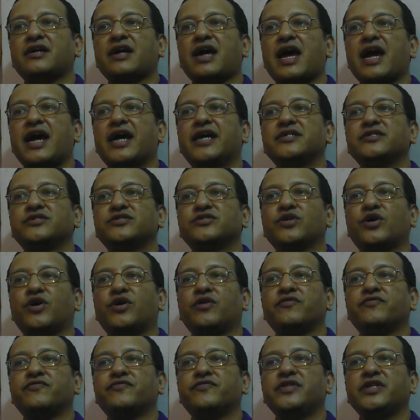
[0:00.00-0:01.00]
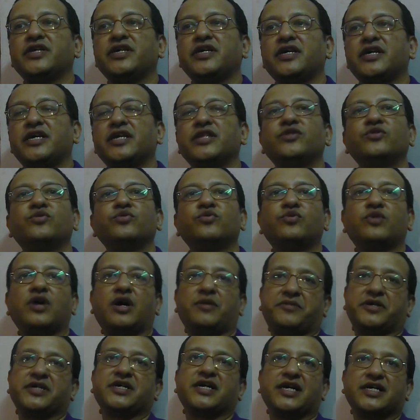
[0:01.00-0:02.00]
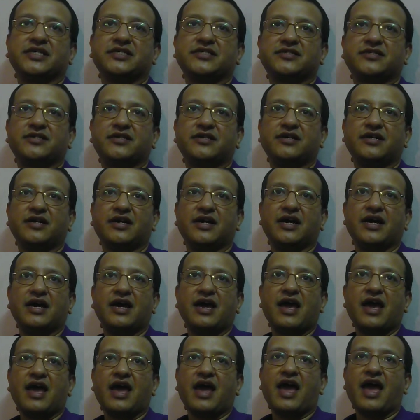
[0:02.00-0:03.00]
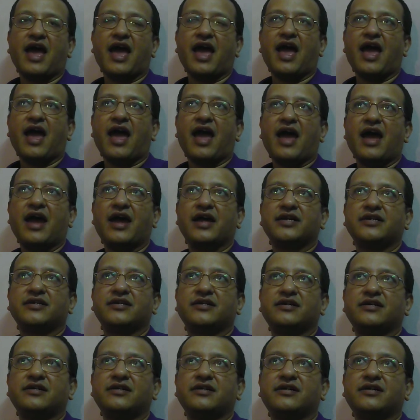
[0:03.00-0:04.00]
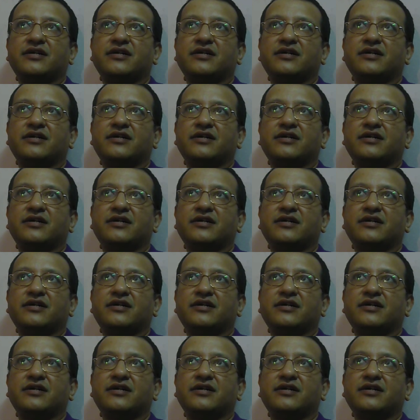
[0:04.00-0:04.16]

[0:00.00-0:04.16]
hands of the Hindu upper caste. And